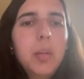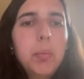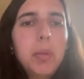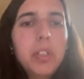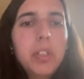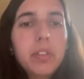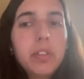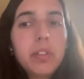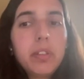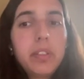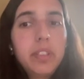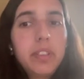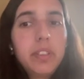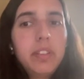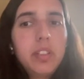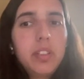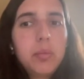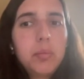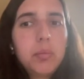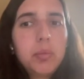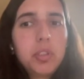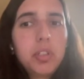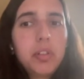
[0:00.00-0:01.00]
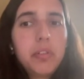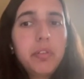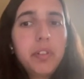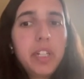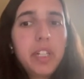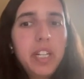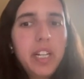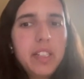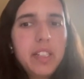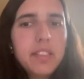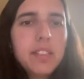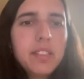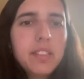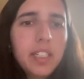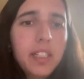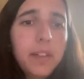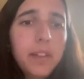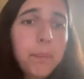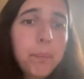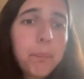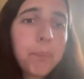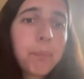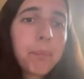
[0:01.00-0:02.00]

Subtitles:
models in terms of AIC.